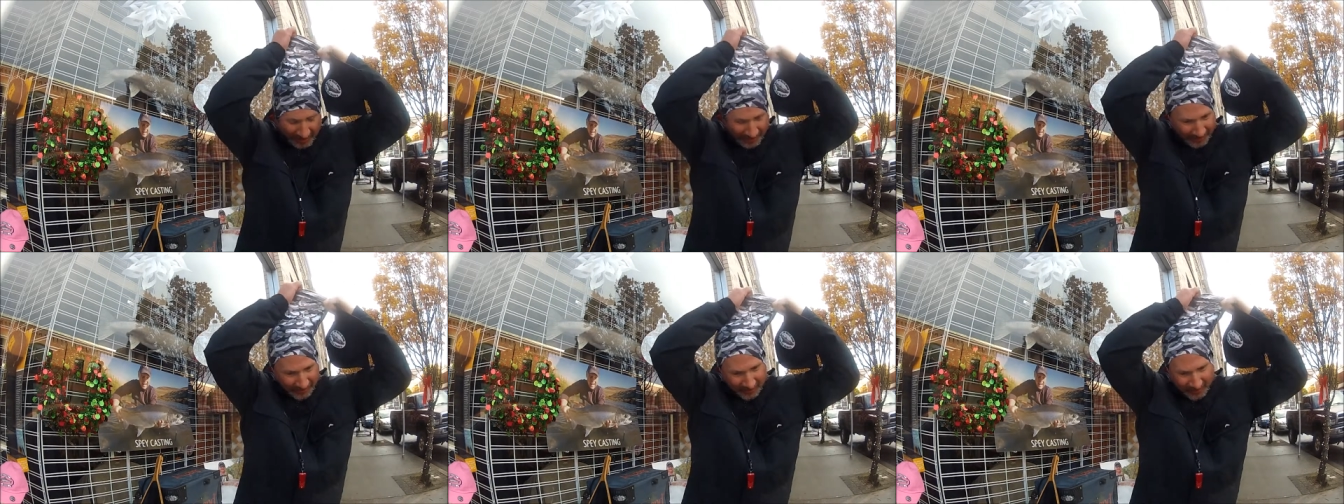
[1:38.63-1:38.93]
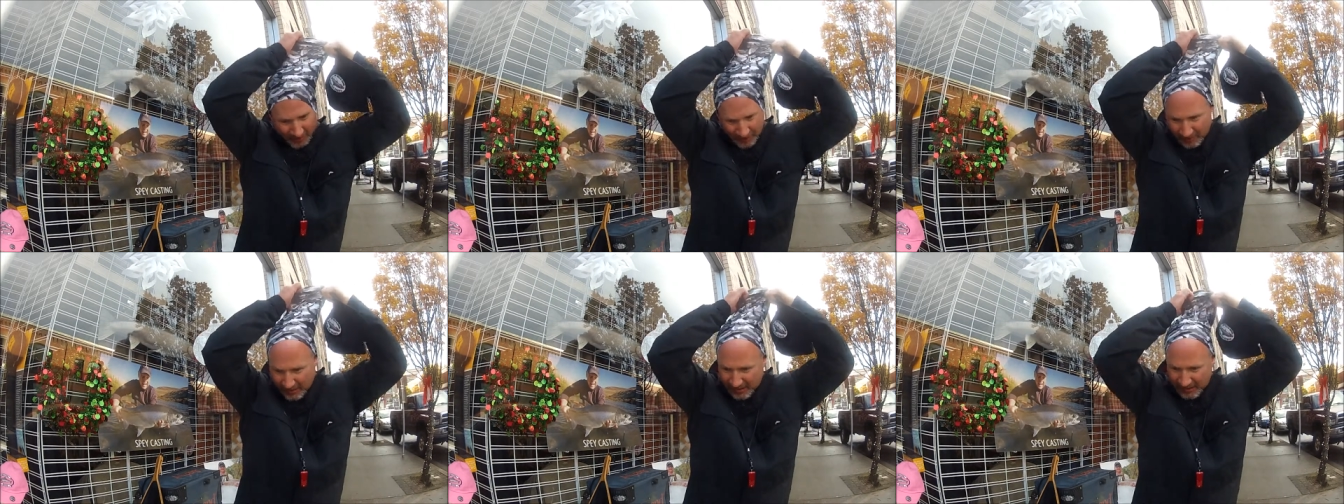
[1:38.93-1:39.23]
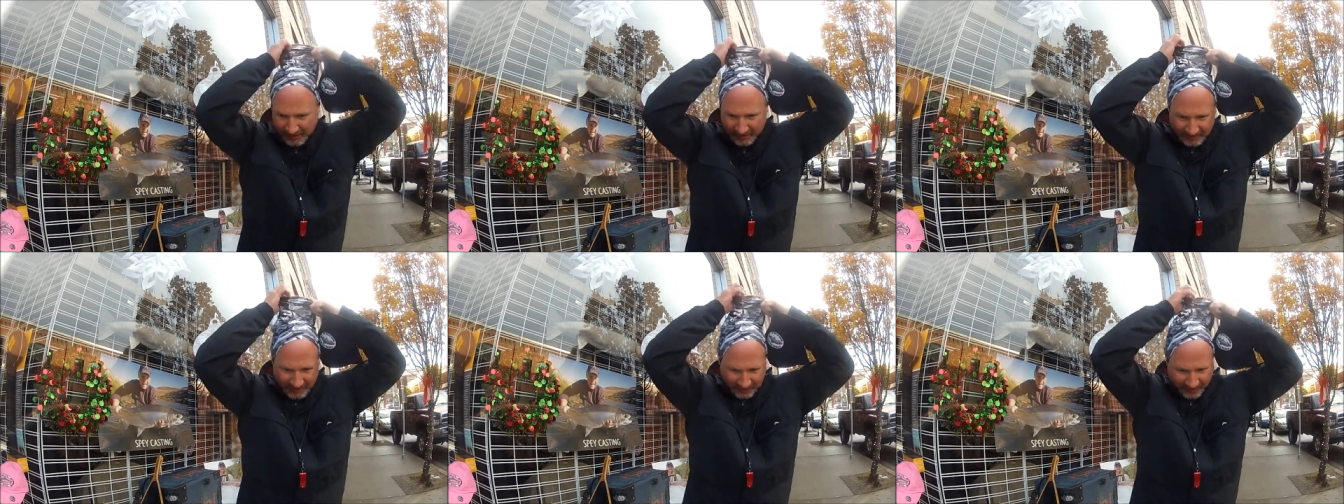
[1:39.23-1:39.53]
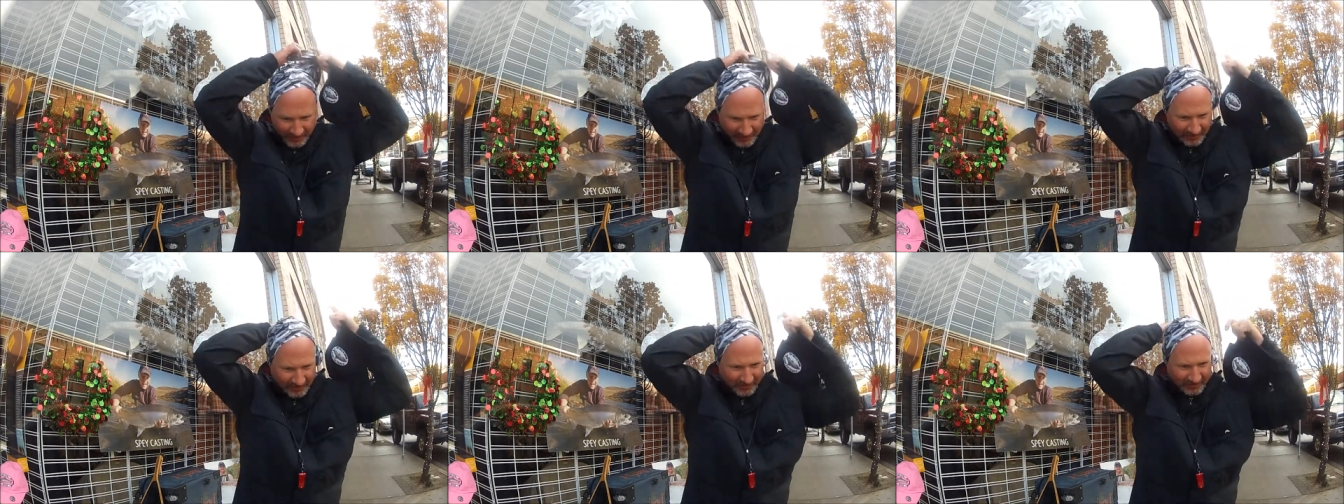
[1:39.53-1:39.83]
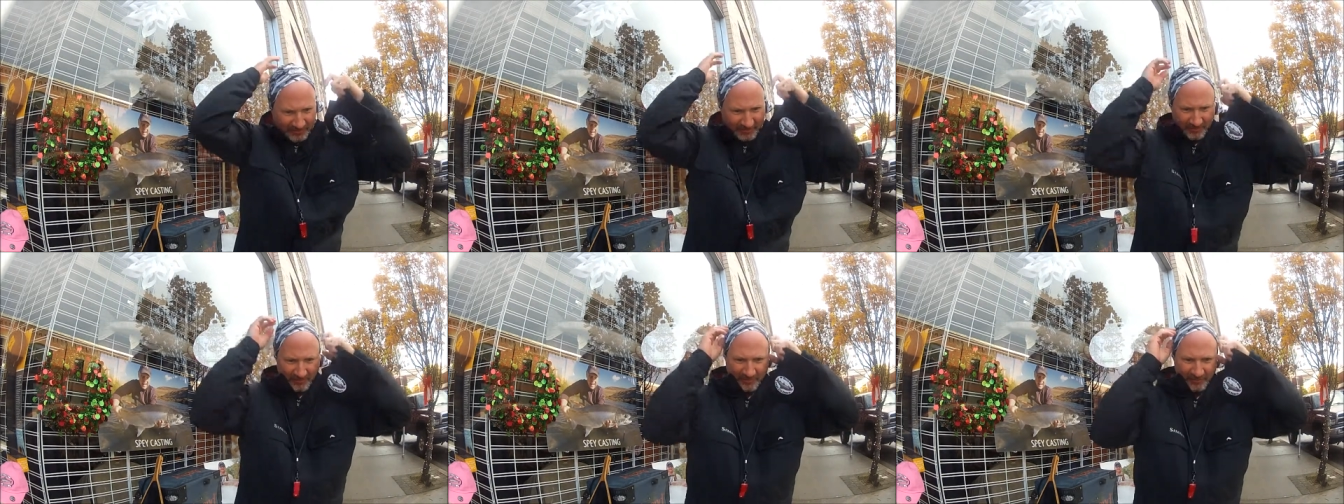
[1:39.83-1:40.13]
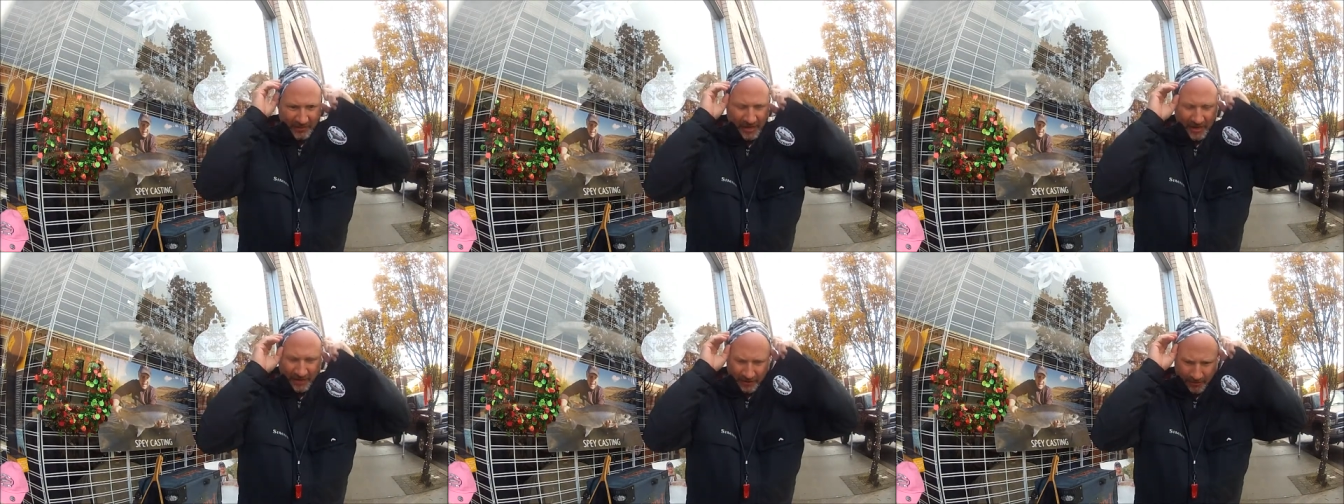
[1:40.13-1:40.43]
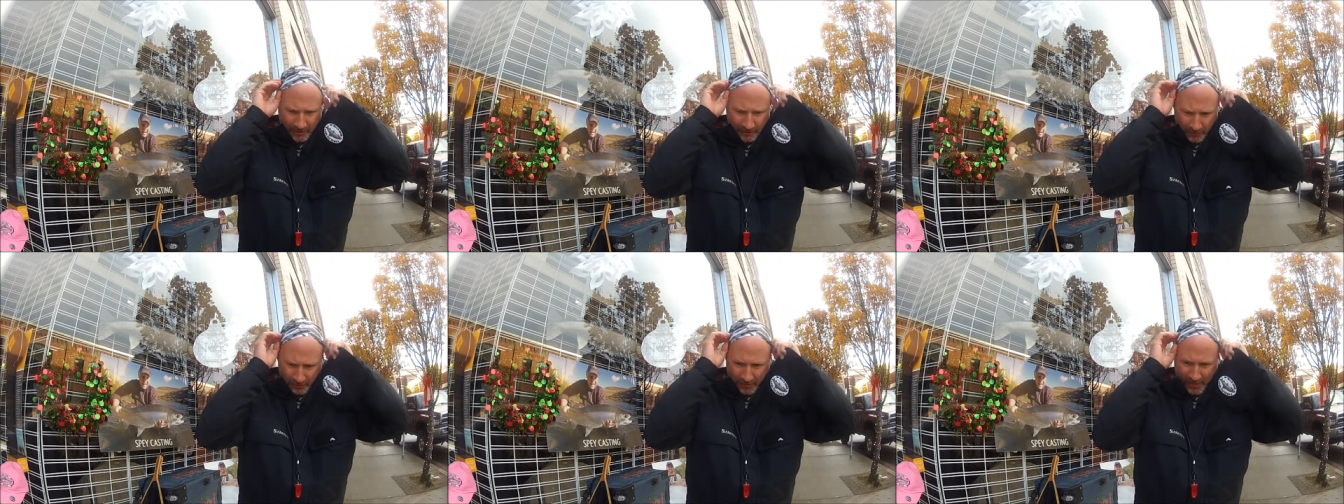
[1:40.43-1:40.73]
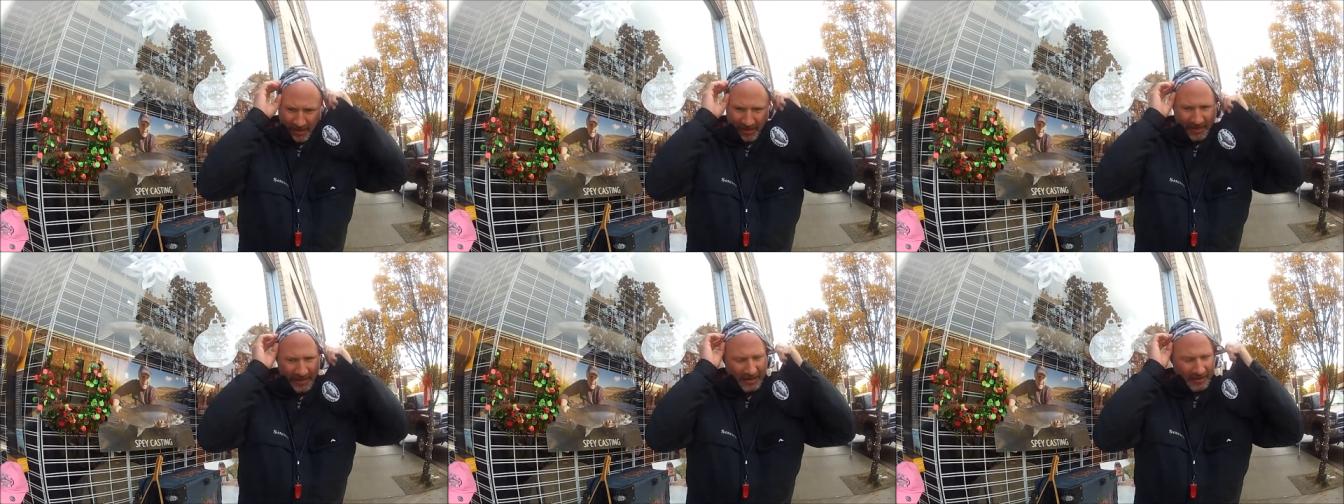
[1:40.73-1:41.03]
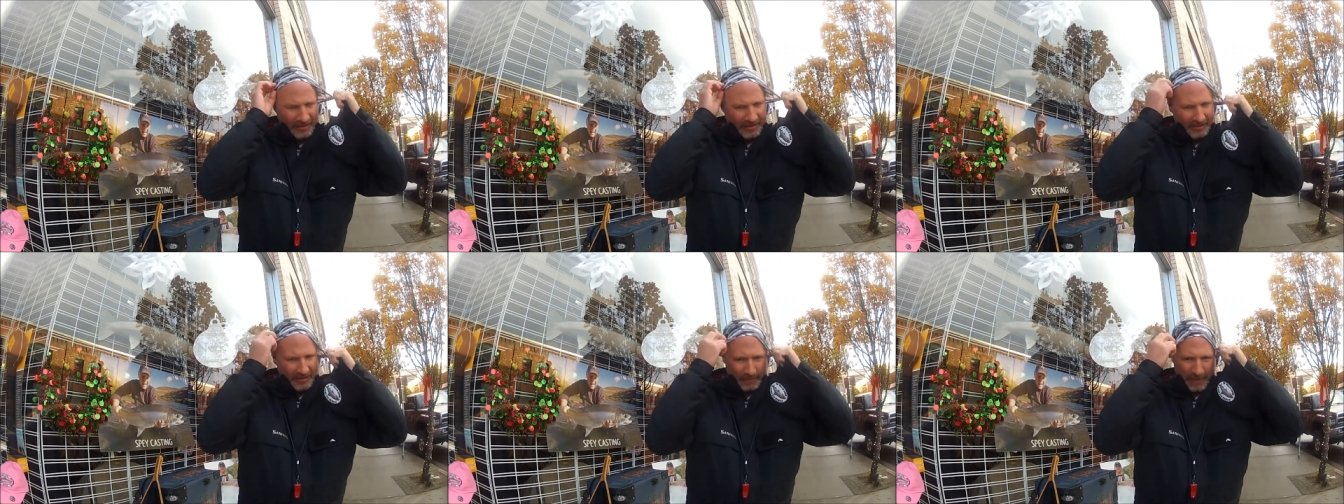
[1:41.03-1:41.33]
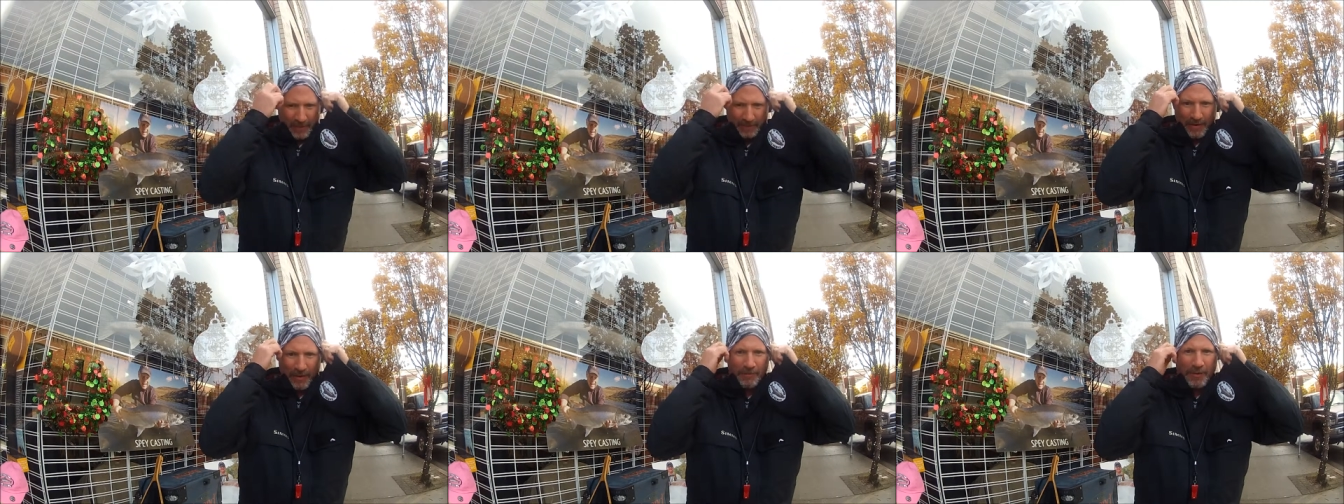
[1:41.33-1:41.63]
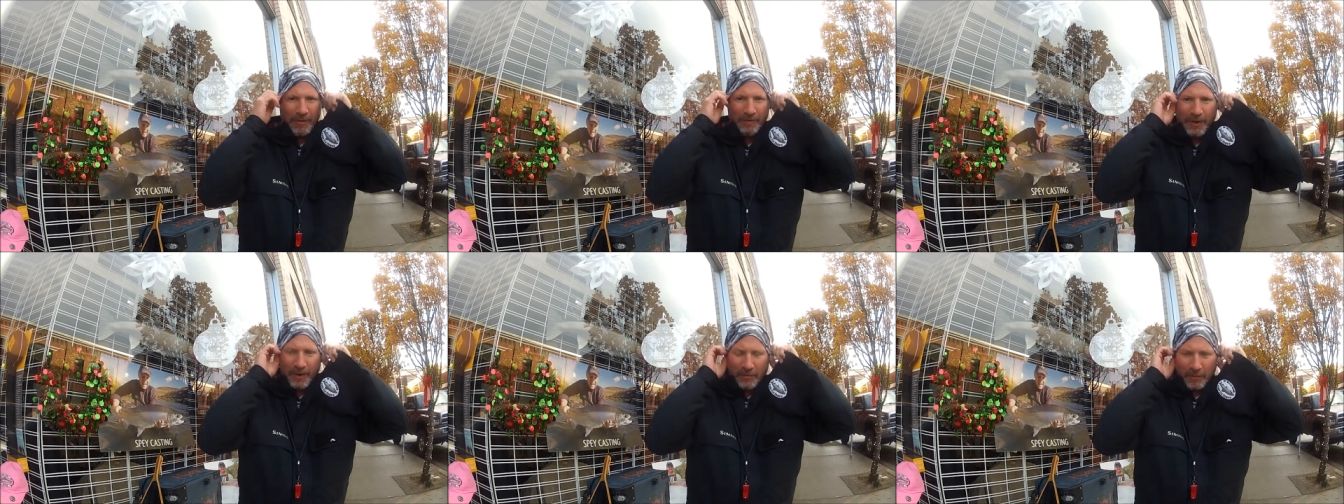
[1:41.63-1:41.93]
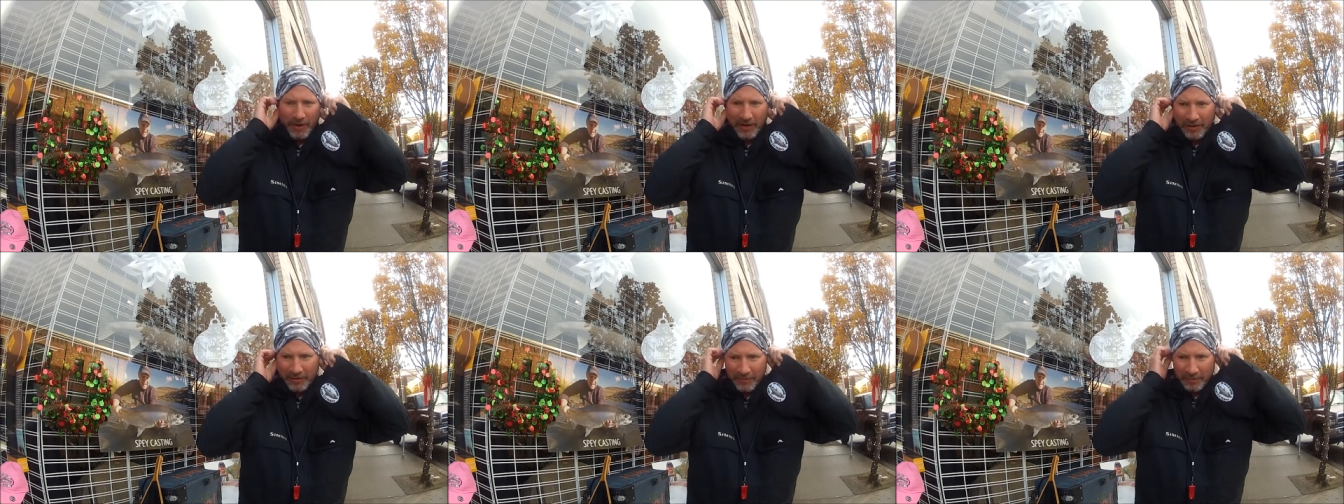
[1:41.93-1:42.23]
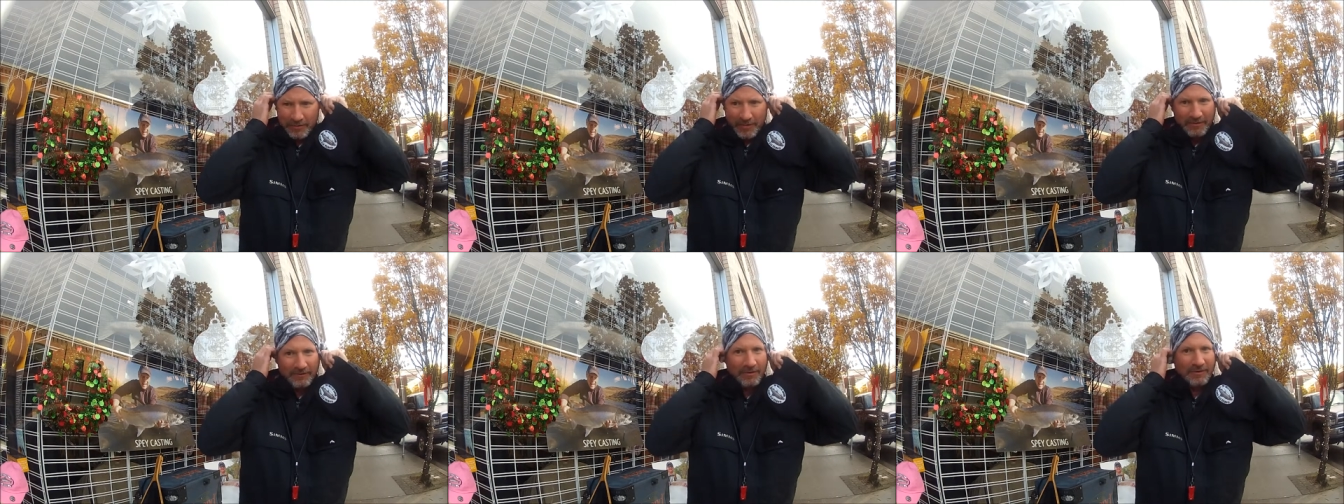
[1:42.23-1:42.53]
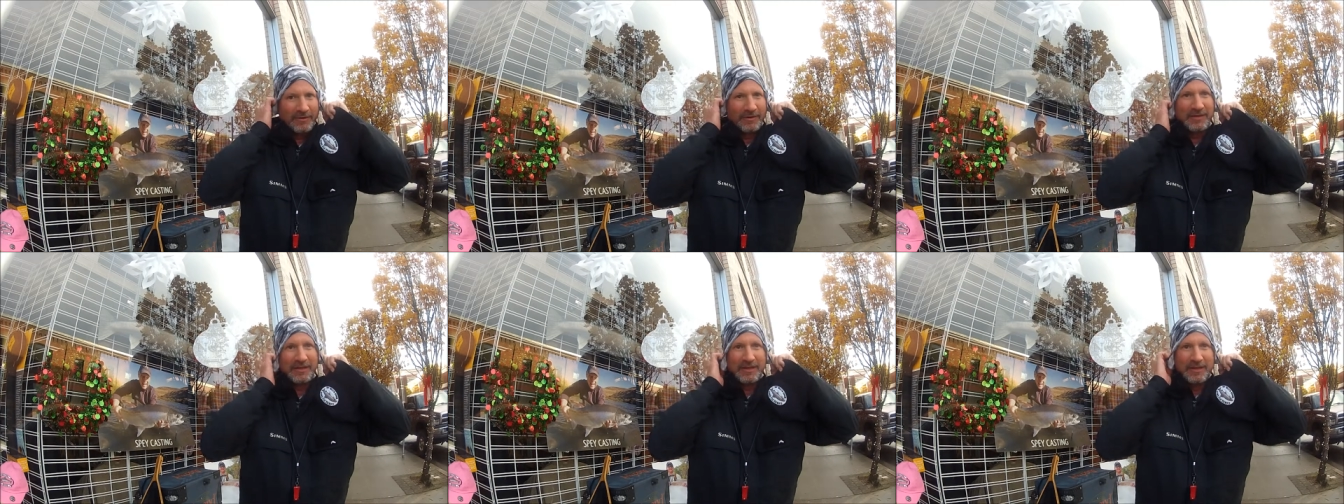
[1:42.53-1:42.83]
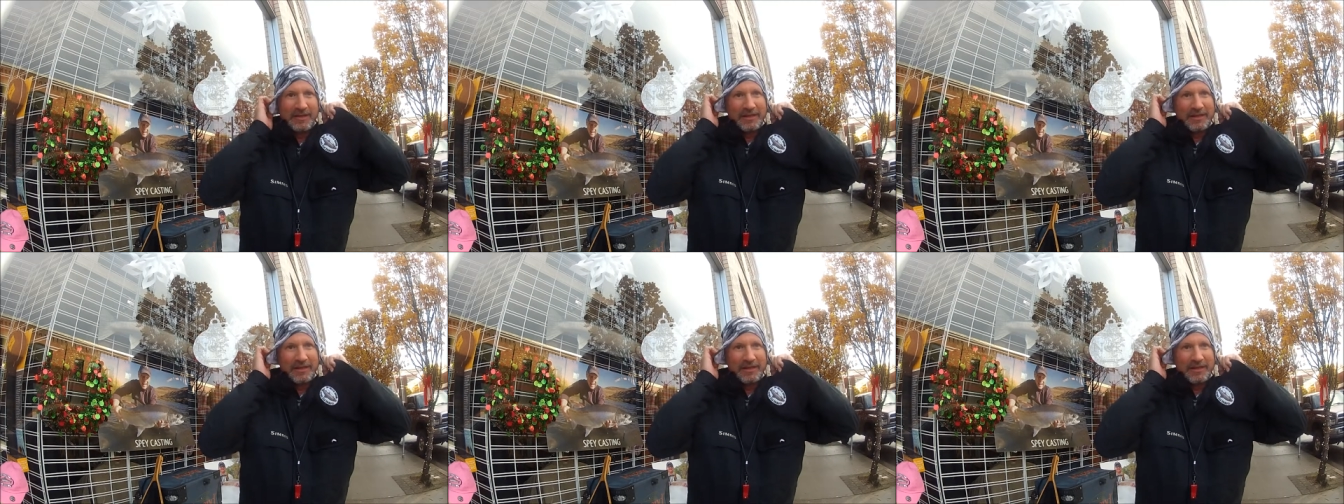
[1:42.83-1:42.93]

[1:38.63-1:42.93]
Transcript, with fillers: like to do this, if I just got a cold head and maybe I'm on my way to the river,